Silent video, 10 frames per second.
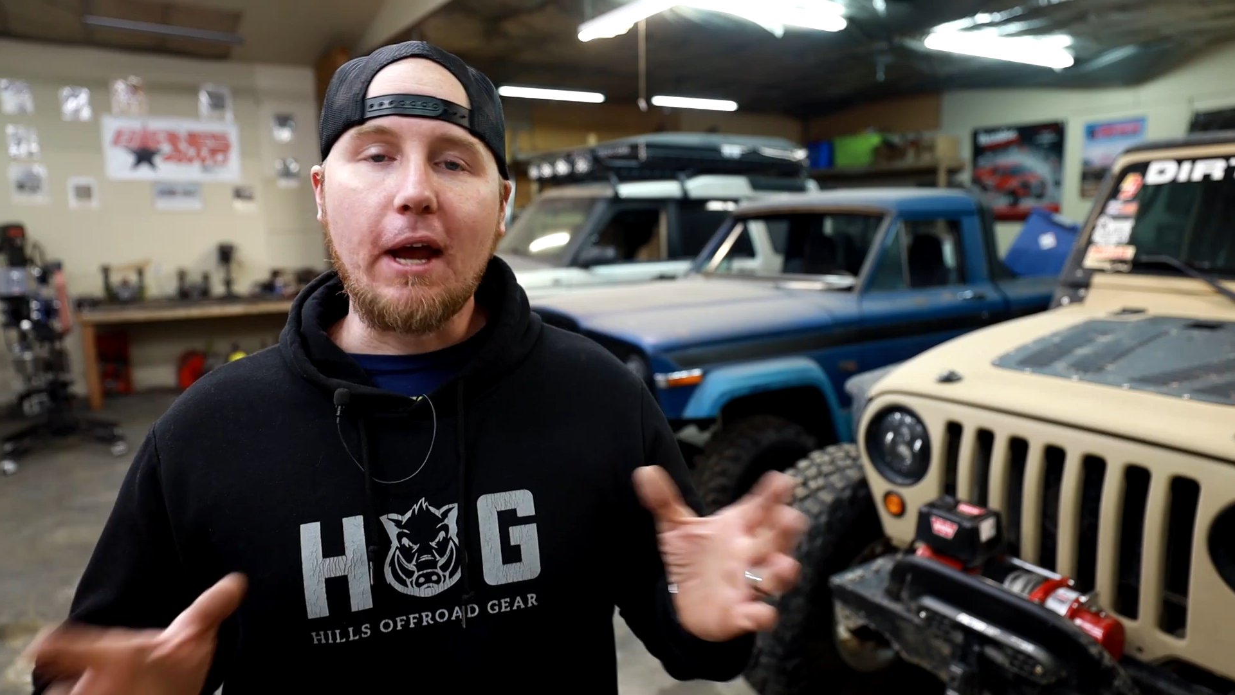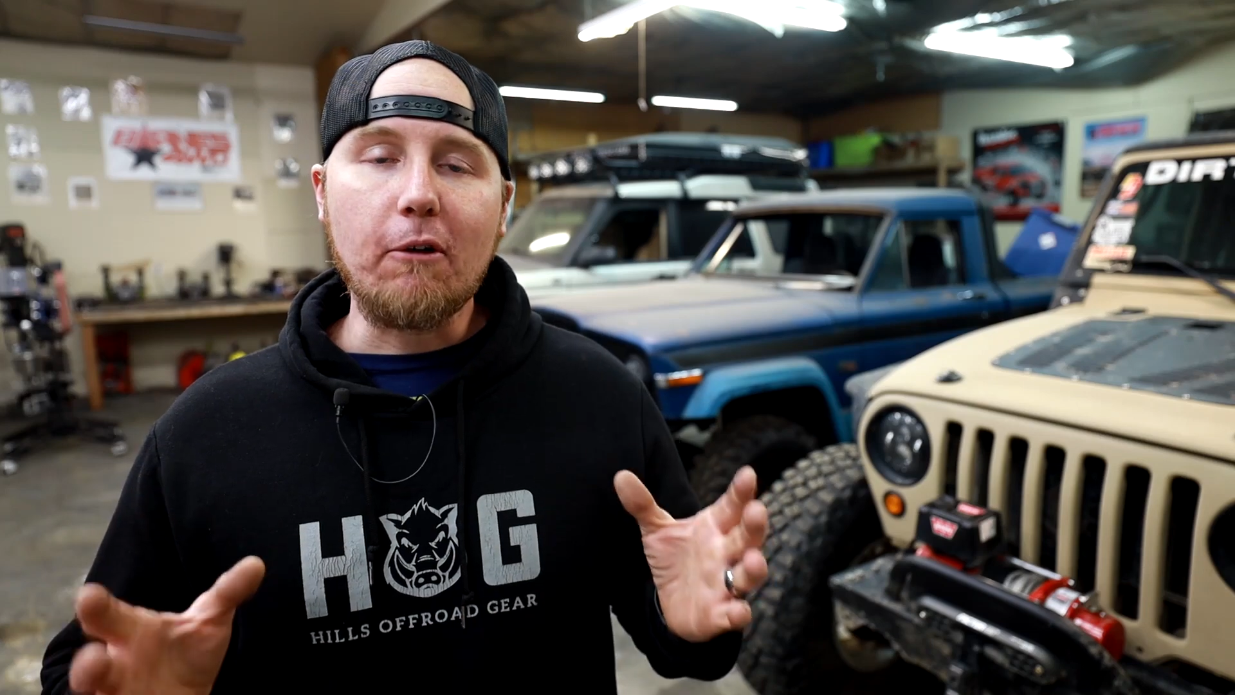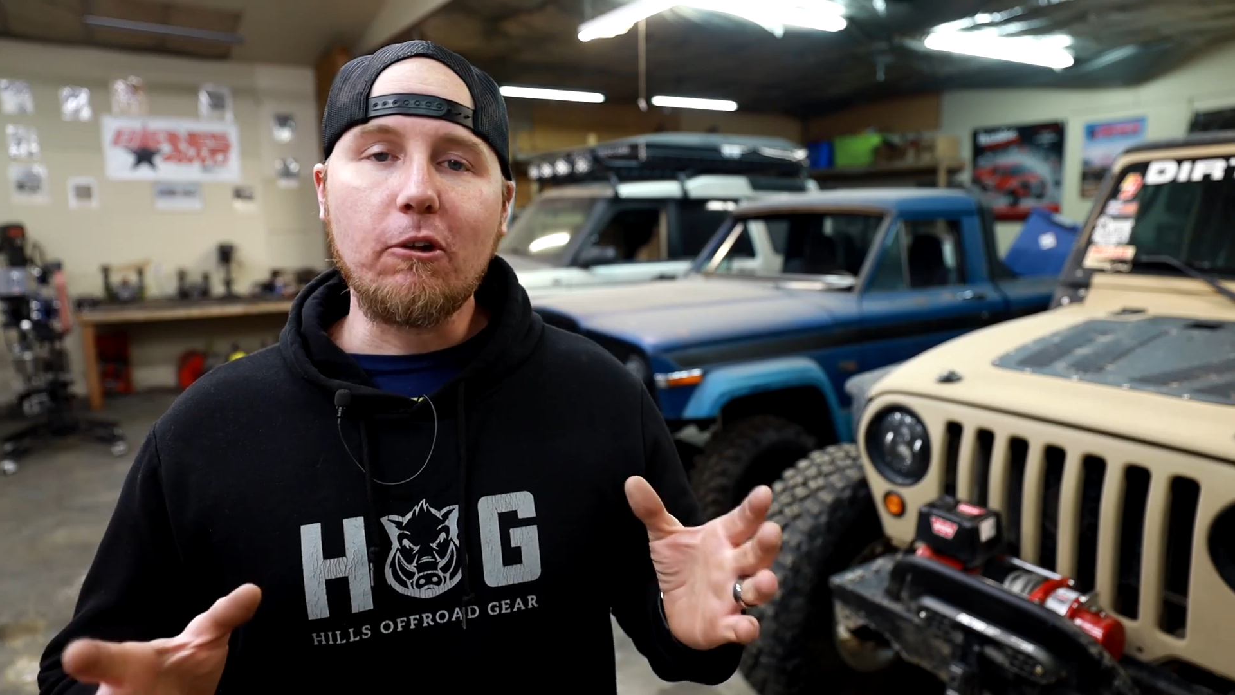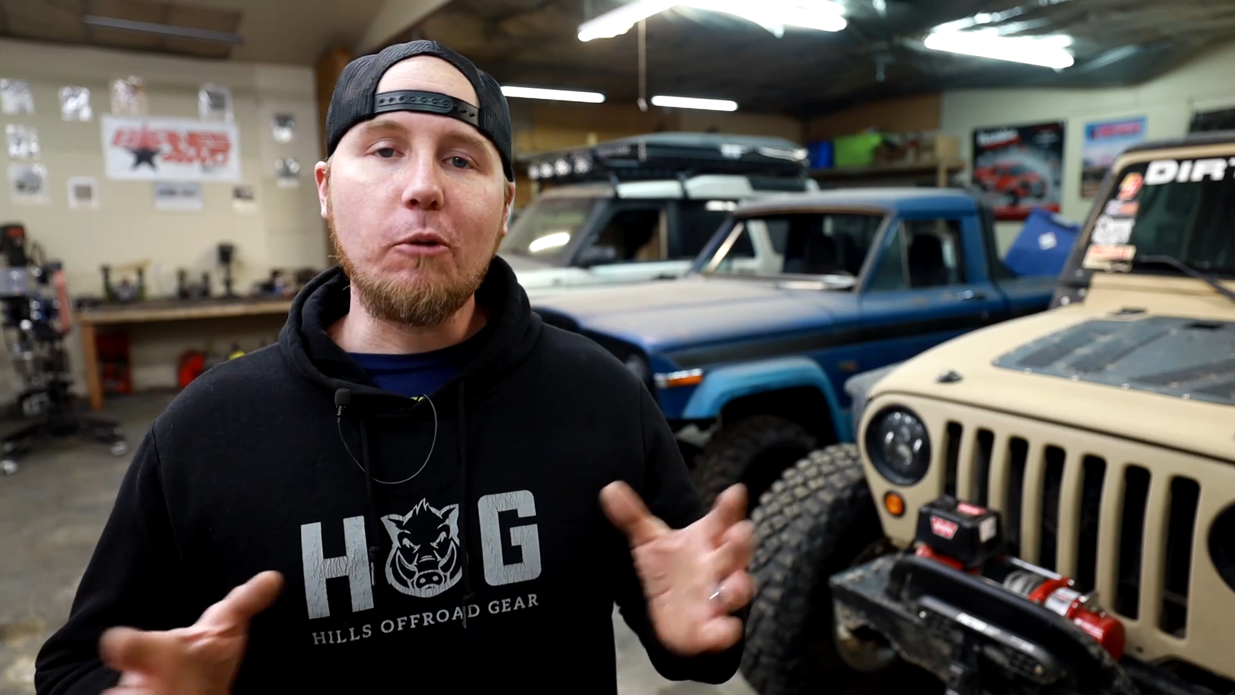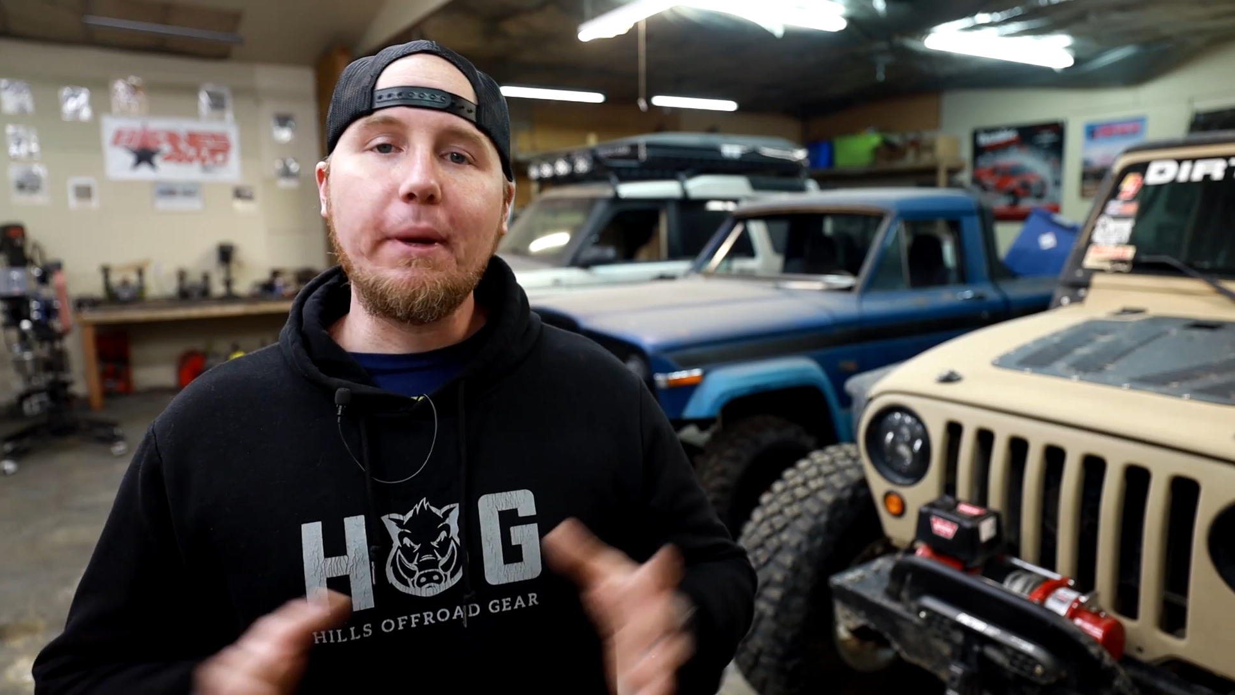
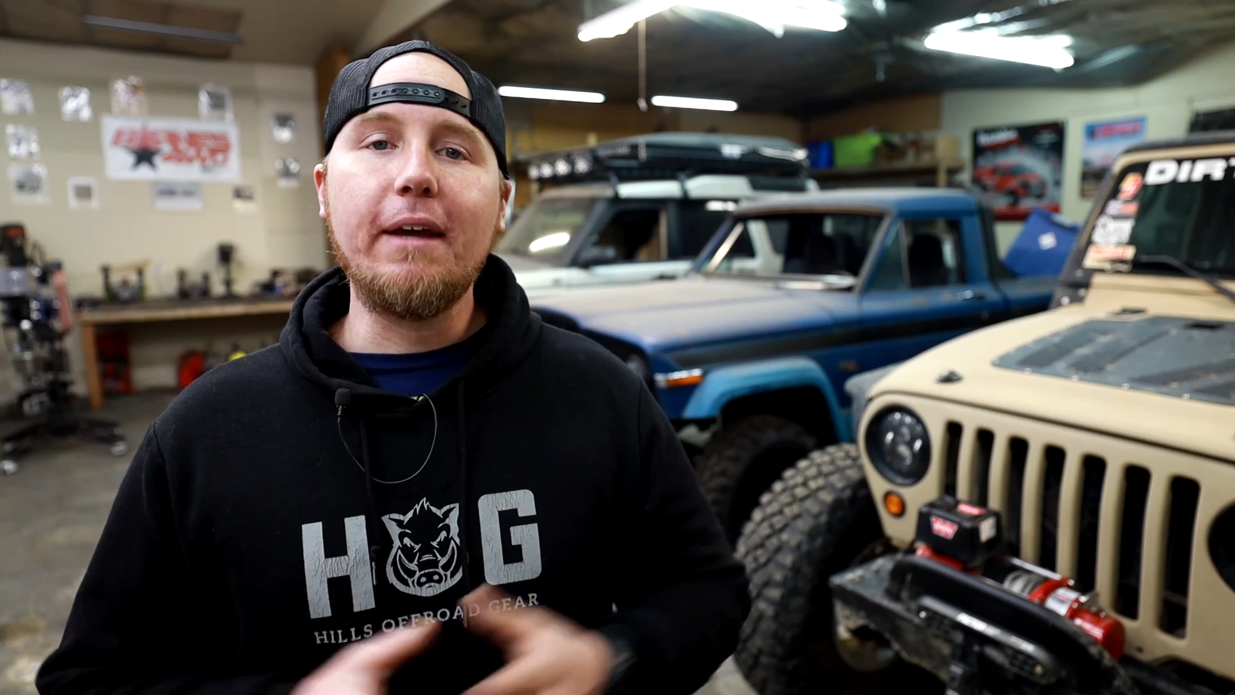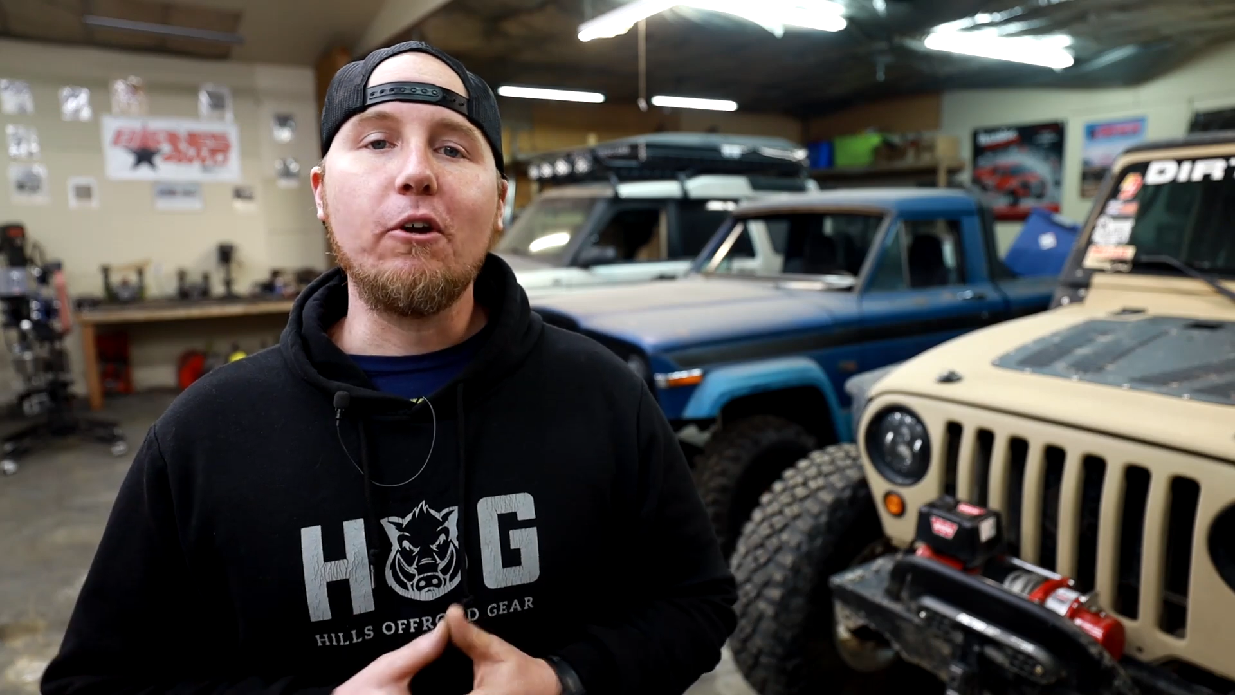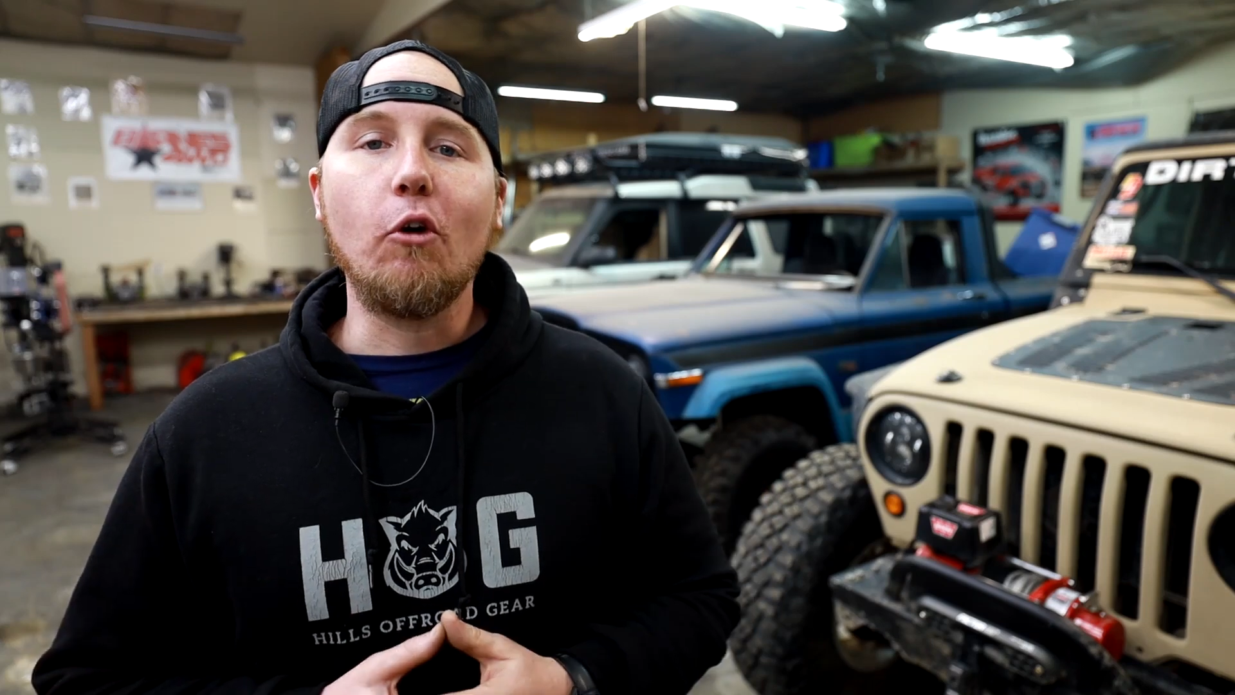out a little bit